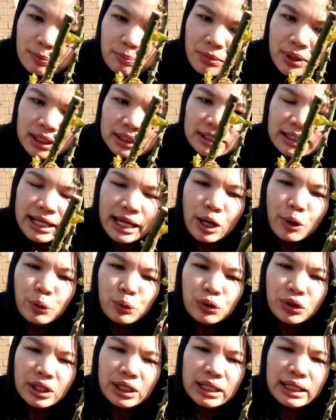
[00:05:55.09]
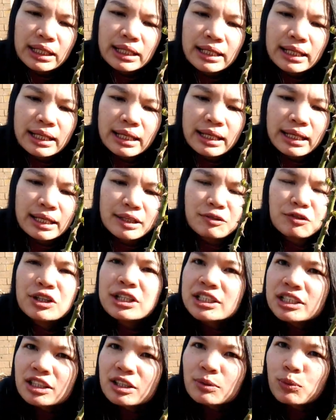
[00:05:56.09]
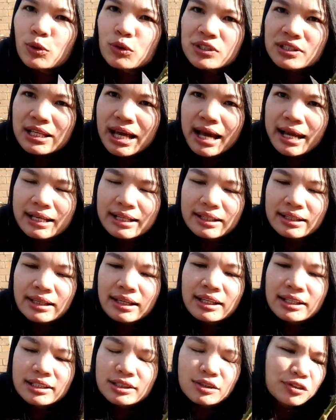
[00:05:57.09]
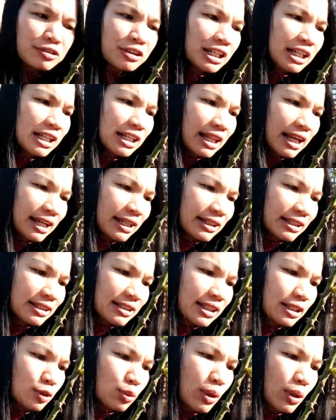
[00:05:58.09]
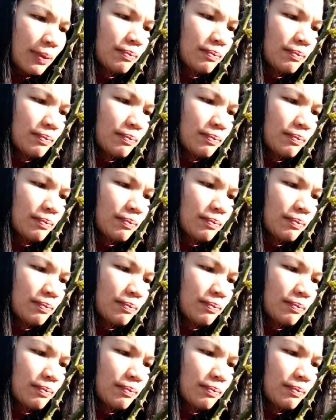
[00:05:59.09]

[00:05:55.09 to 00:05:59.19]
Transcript: but healthy and reasonable size. So really like this